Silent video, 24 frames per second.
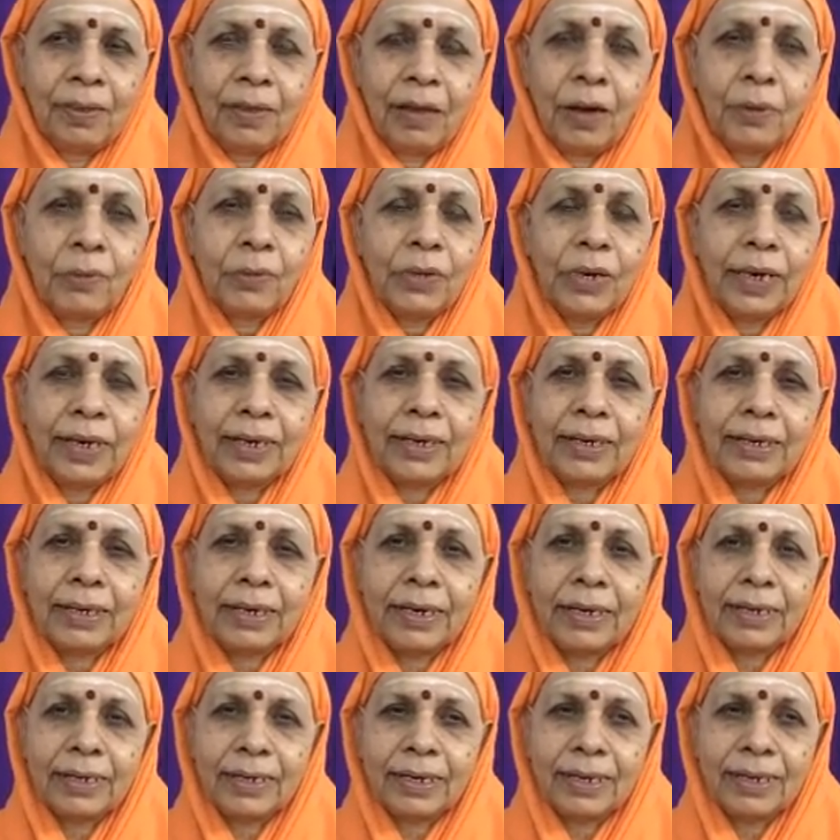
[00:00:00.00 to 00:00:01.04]
How you are
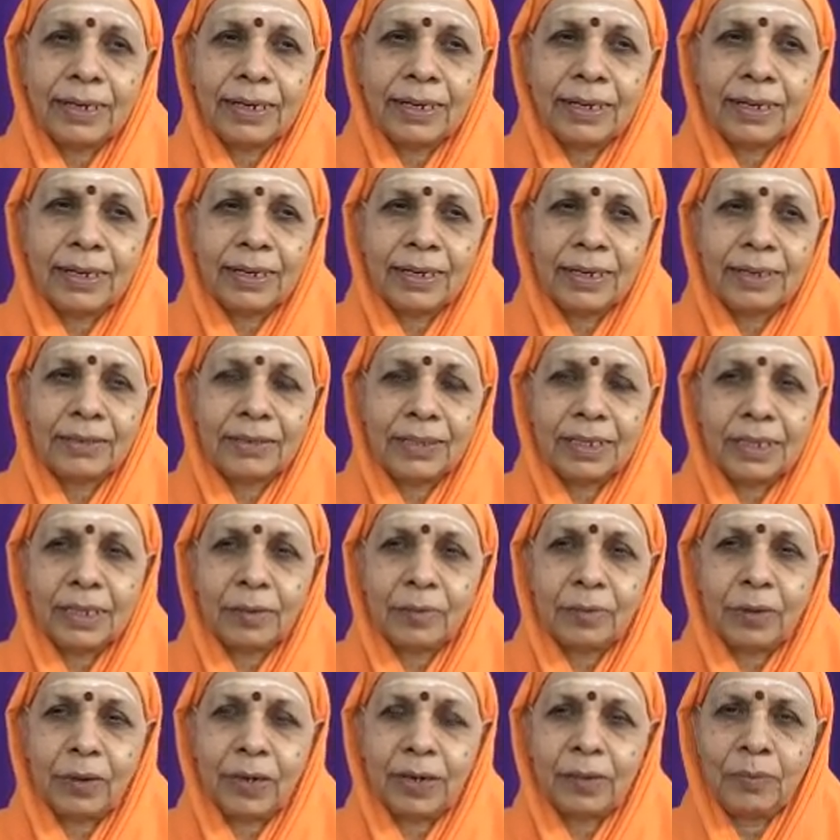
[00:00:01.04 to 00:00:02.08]
interacting with the
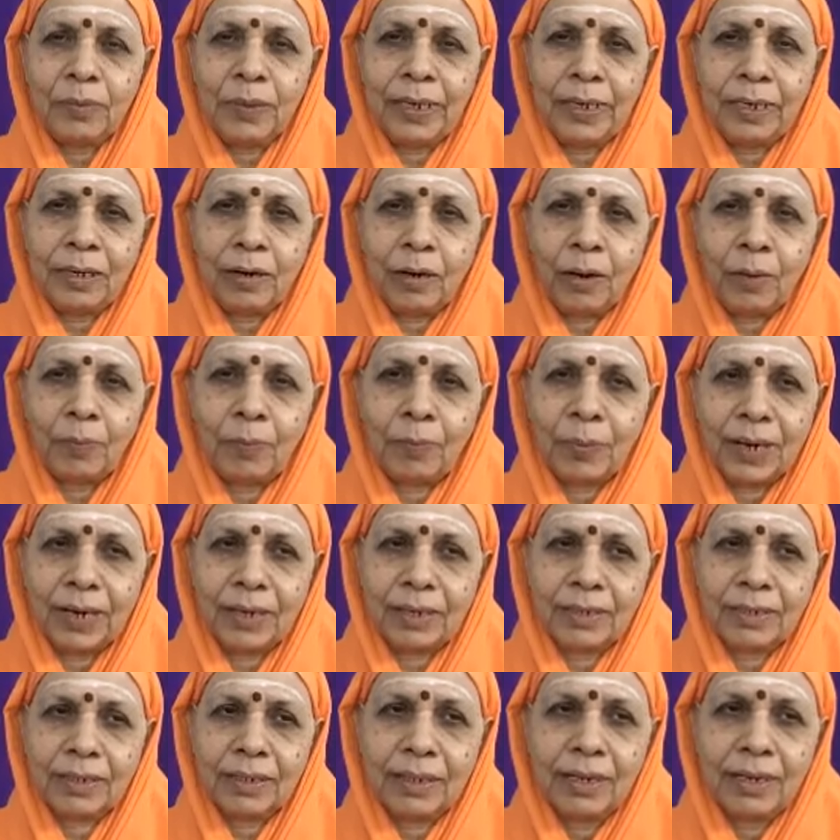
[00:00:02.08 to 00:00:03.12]
body-mind
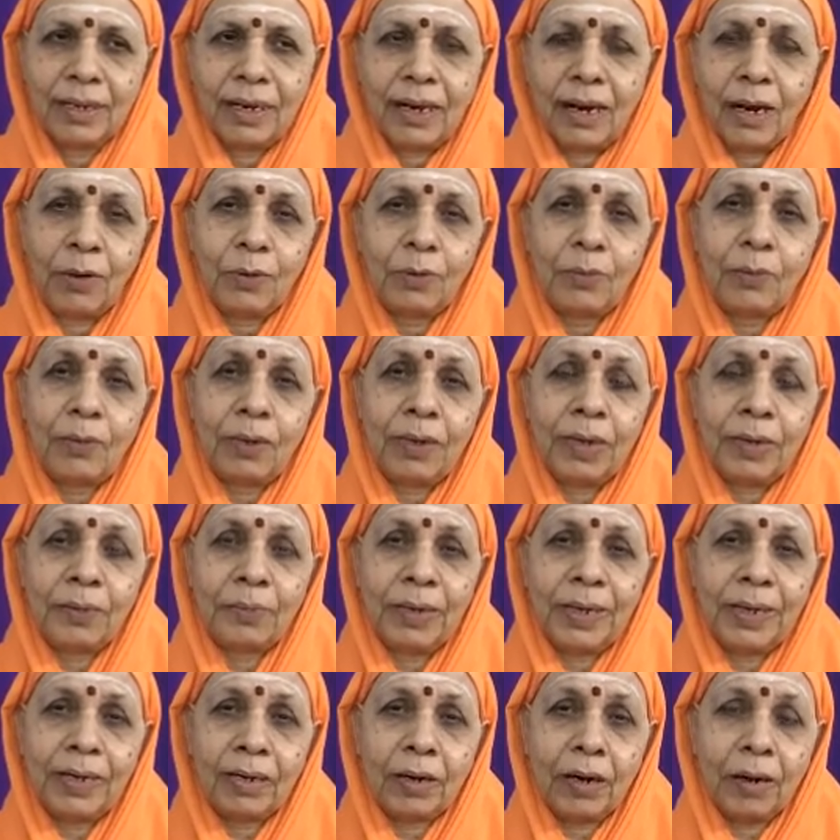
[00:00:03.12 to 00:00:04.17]
complex? How
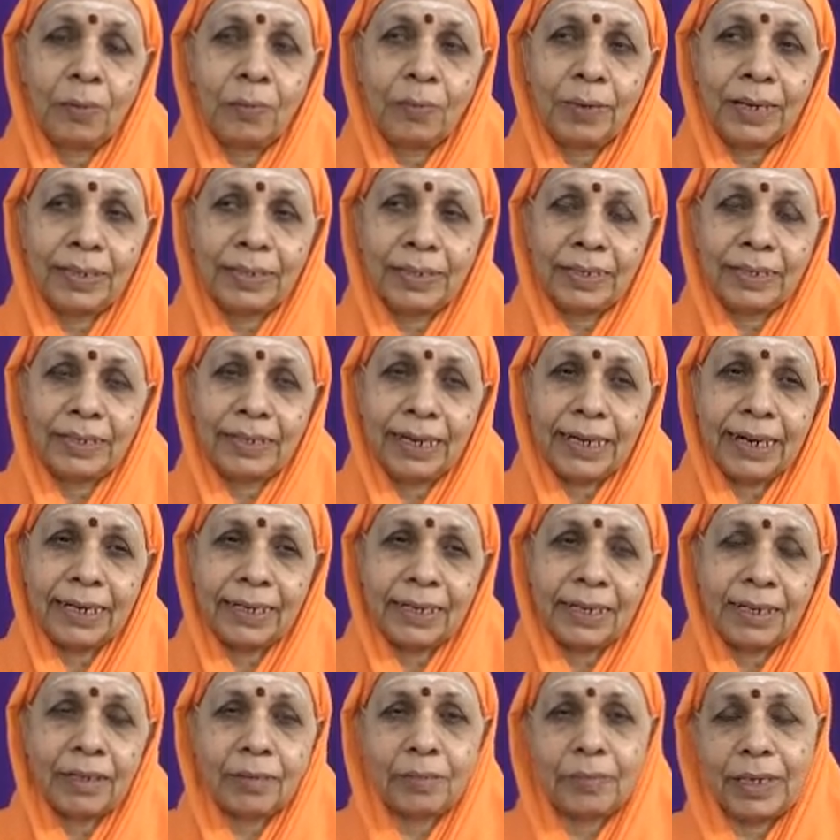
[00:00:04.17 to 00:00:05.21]
body-mind complex
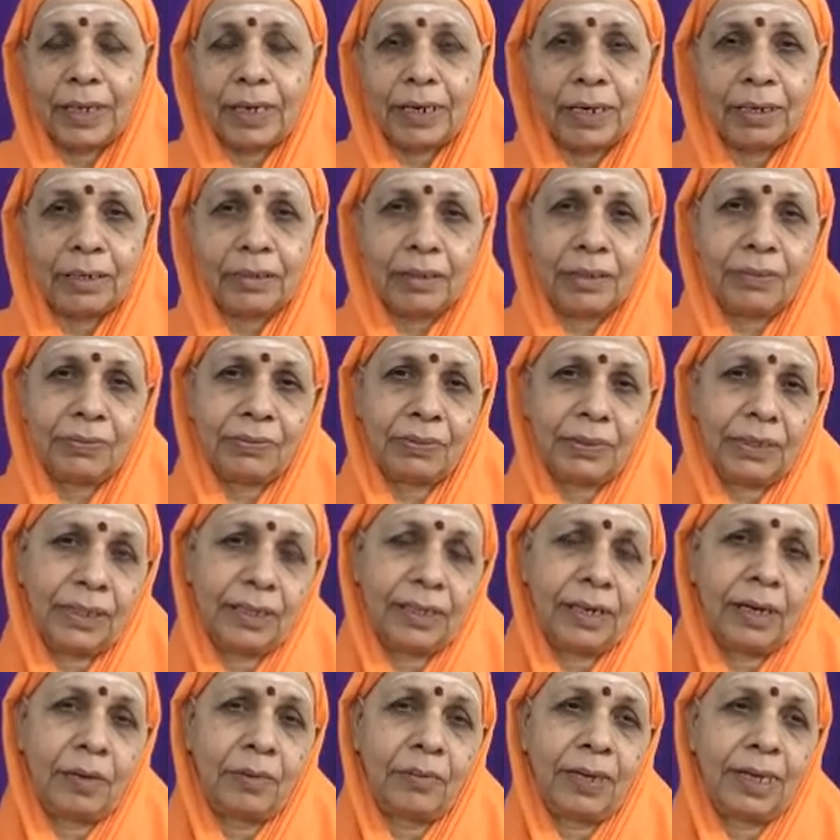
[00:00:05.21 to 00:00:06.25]
interacting? Because of
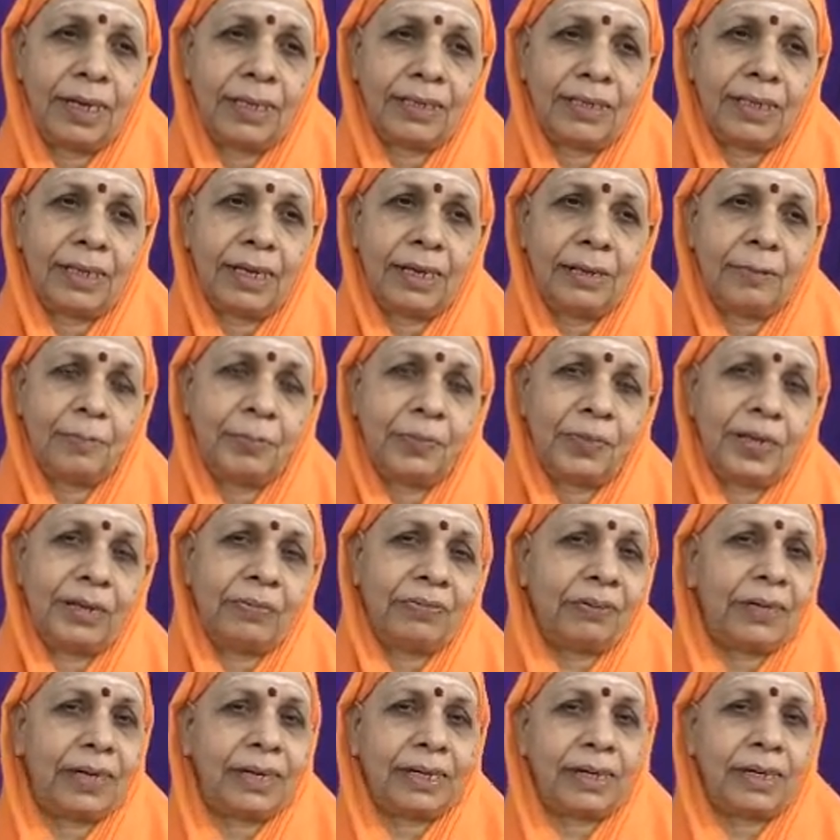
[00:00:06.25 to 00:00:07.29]
Chidabhasa,
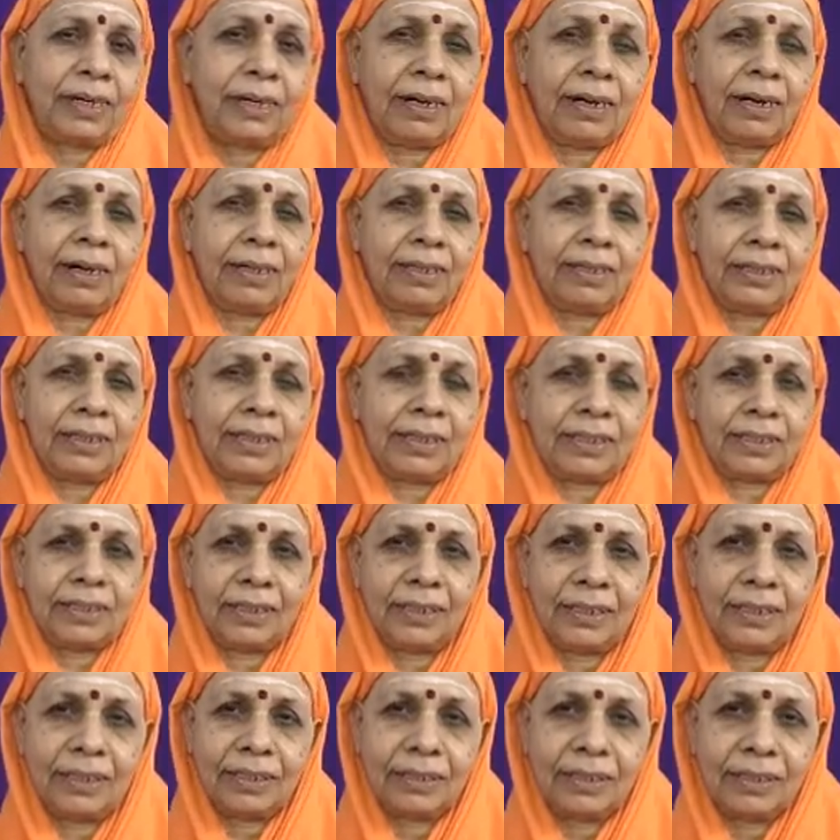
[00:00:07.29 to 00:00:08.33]
reflected
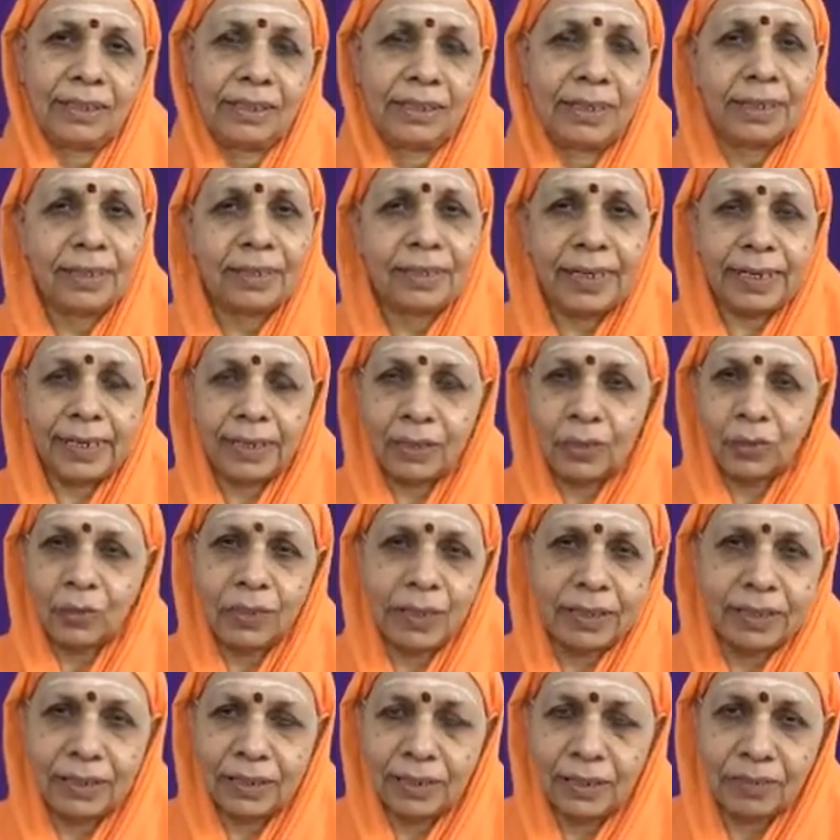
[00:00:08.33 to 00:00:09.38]
consciousness. That is
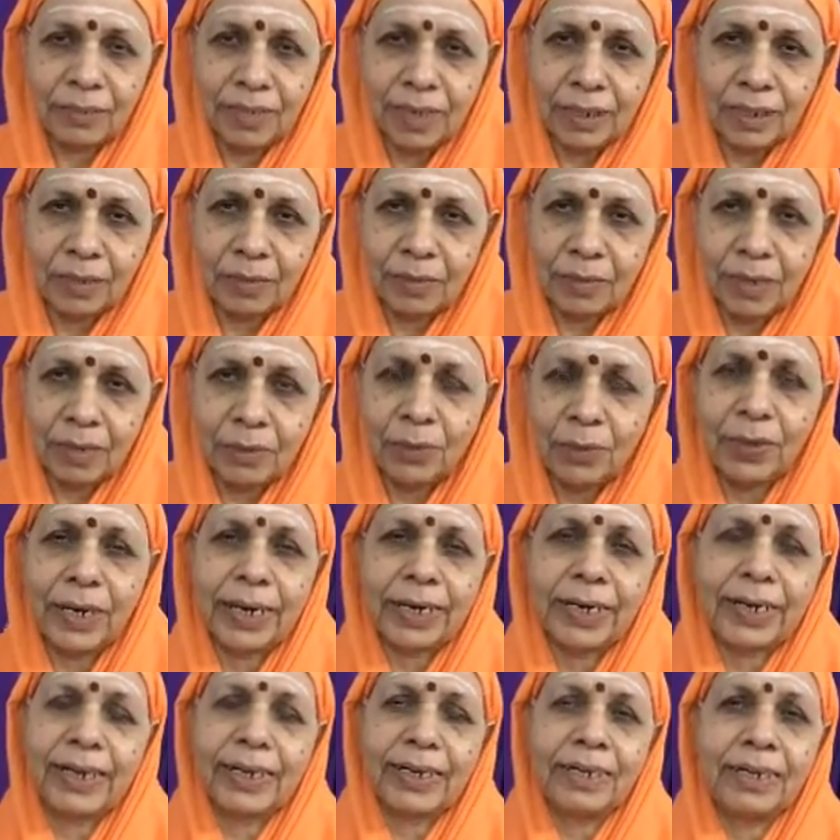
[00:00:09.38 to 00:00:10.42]
what Jivatma. You are
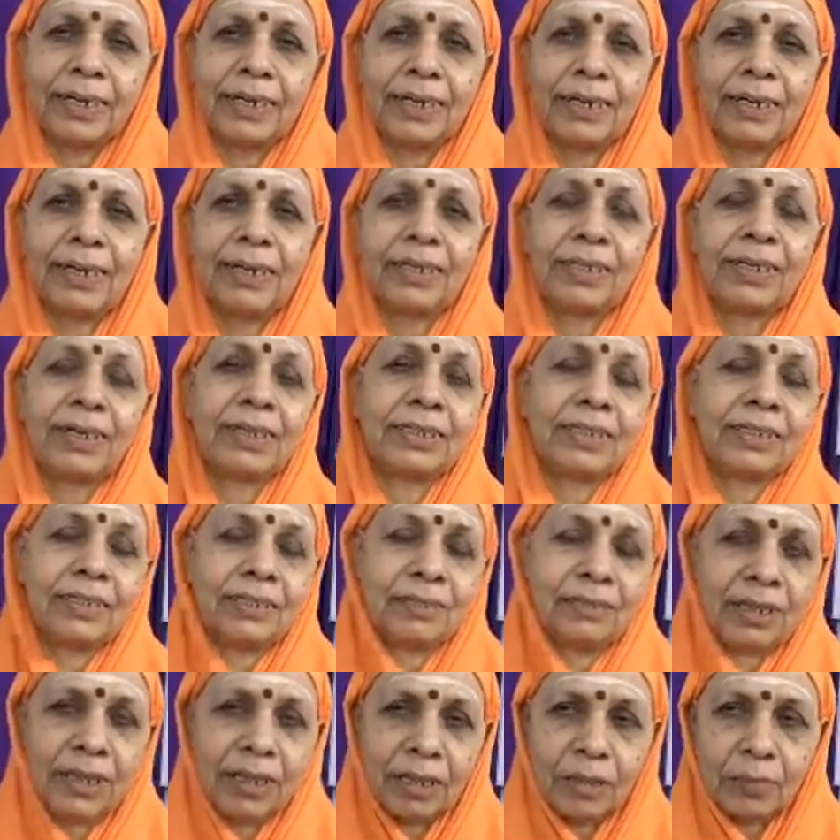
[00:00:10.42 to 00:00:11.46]
taking it that
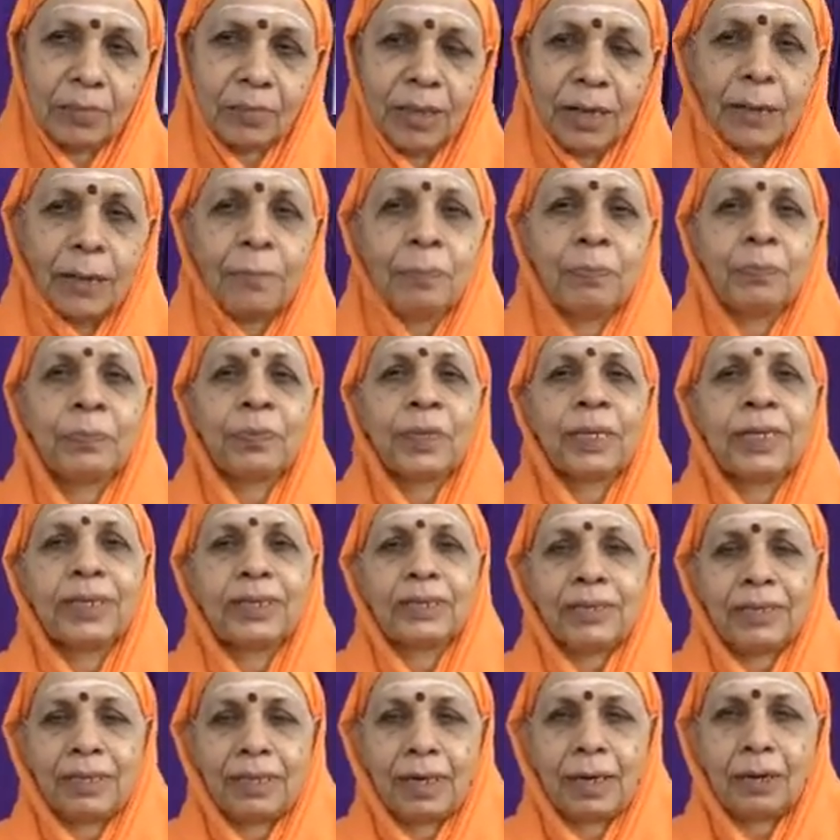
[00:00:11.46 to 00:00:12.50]
Jivatma,
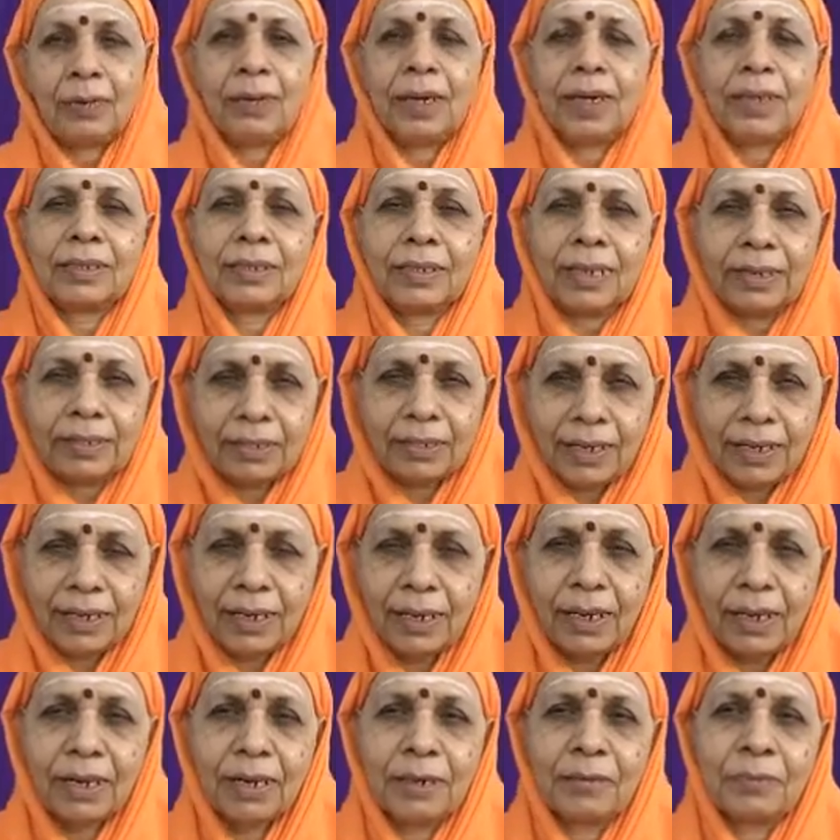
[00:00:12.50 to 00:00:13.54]
Chidabhasa is
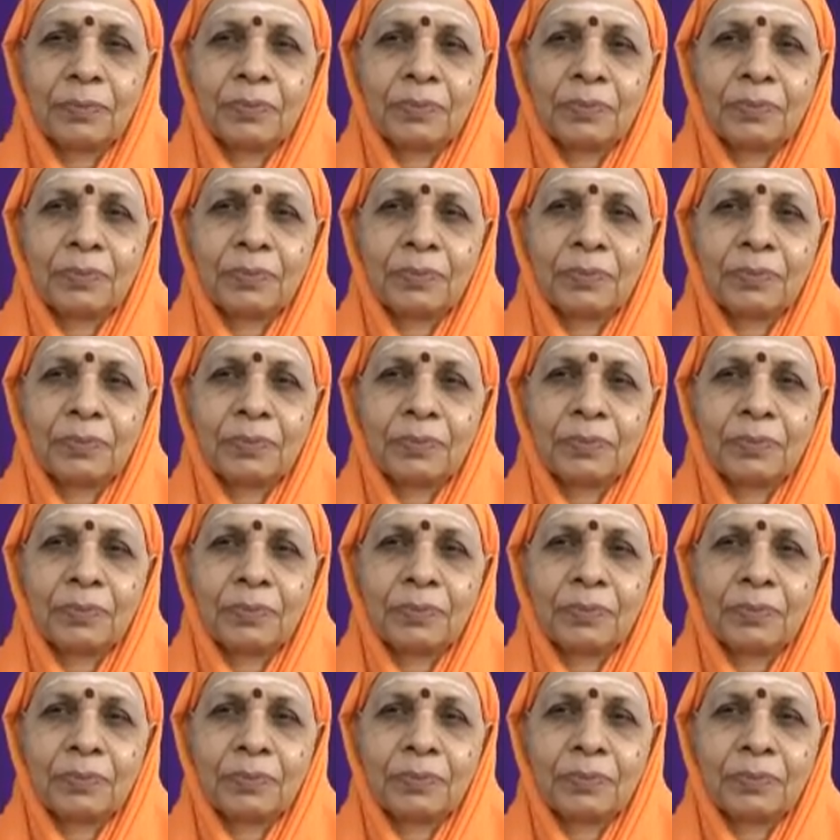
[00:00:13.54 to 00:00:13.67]
real,